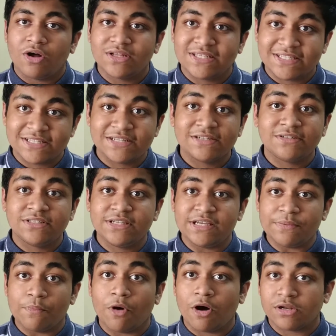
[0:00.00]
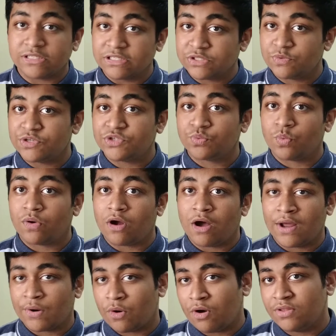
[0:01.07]
Still, the models which
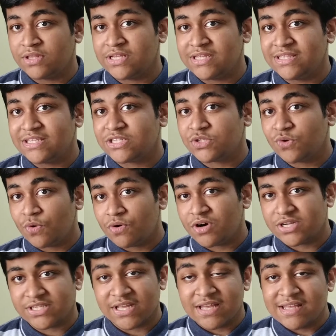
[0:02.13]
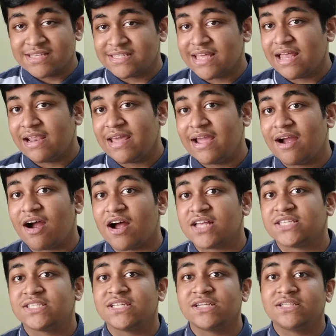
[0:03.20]
are in the stores selling are
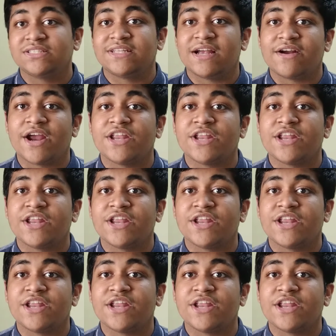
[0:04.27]
still there,